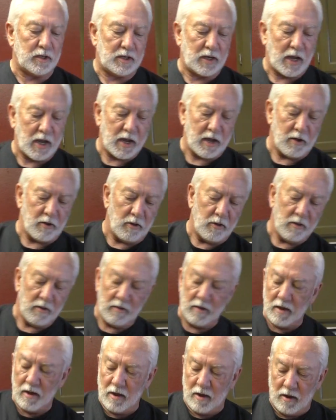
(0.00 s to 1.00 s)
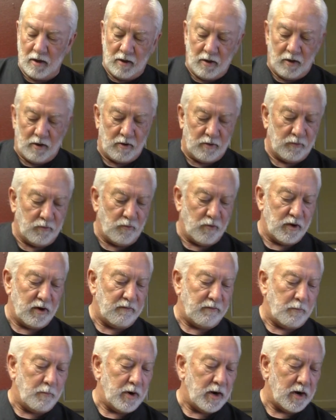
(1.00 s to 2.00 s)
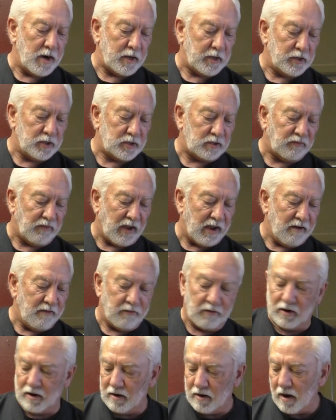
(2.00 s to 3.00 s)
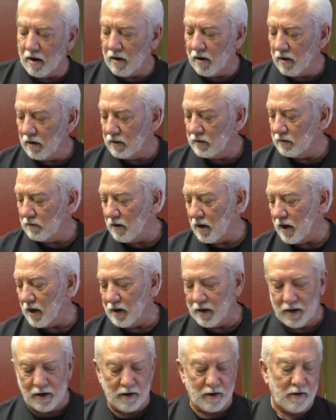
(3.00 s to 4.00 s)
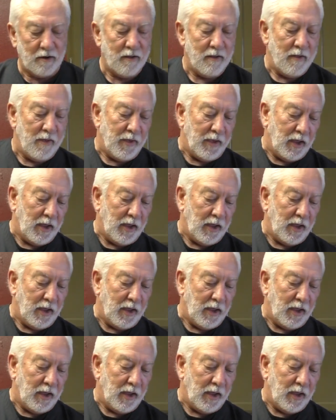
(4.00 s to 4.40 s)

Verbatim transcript: to tail on one of America's favorite dogs right here.